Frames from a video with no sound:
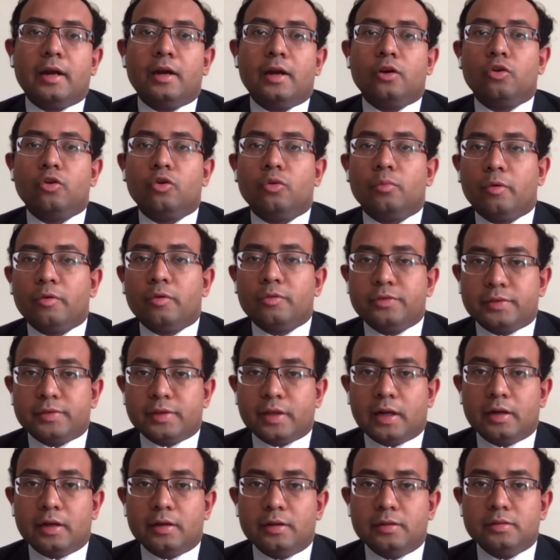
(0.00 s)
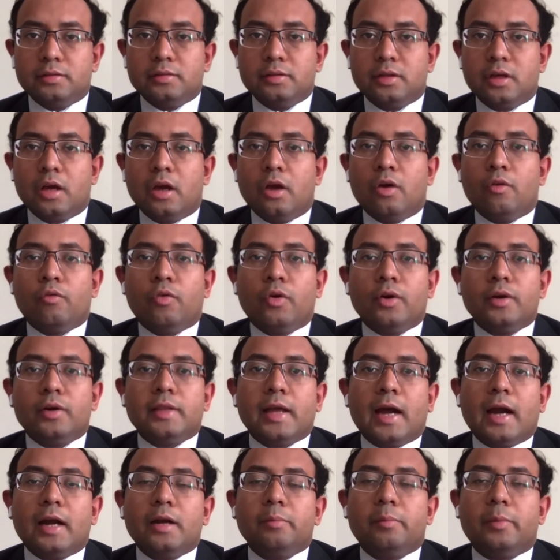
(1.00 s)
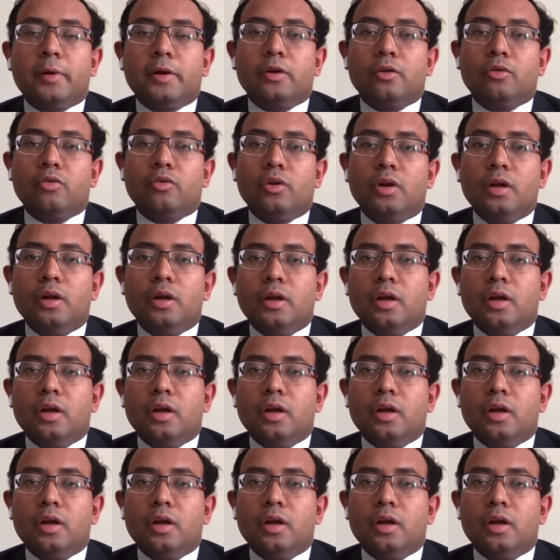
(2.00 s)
a group of sellers for that particular